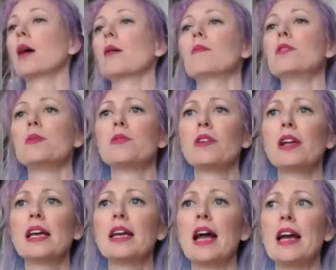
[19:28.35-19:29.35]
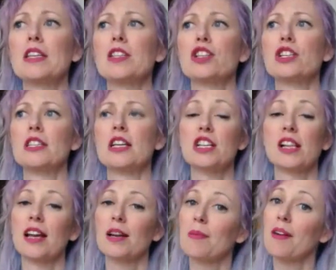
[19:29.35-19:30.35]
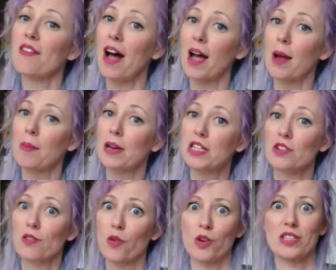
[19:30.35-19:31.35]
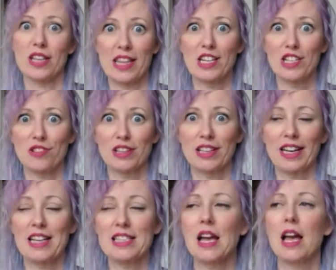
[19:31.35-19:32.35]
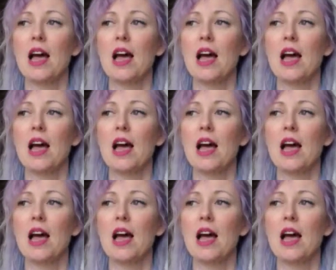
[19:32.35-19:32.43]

She was really nice. She said she liked my vibe. So of course I think it'd be really nice.